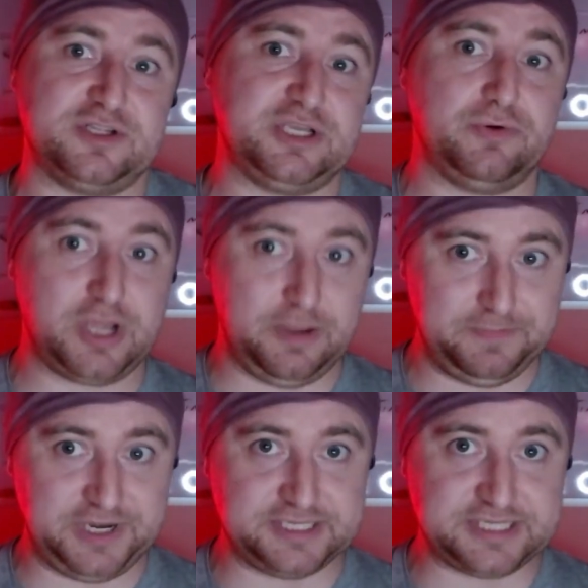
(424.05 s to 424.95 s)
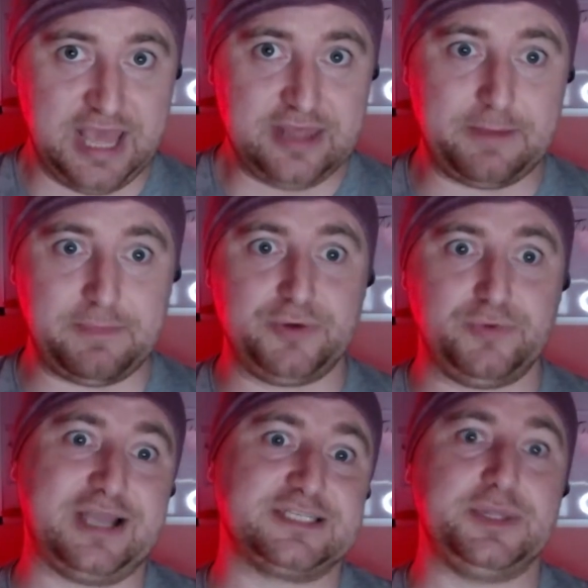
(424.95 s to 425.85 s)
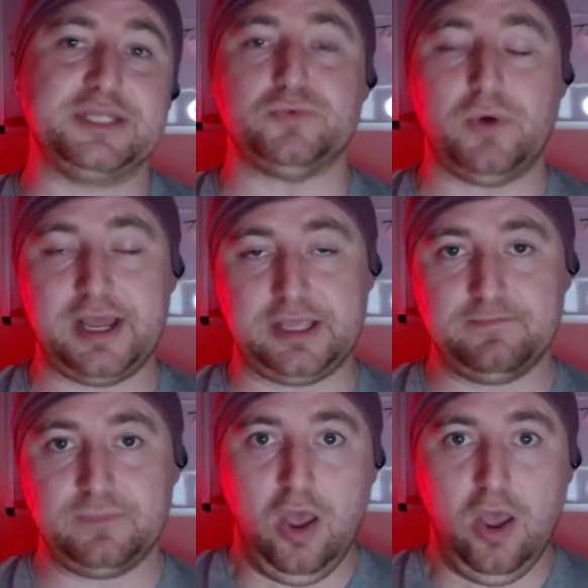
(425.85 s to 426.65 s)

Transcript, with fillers: volatile companies that might react in this way.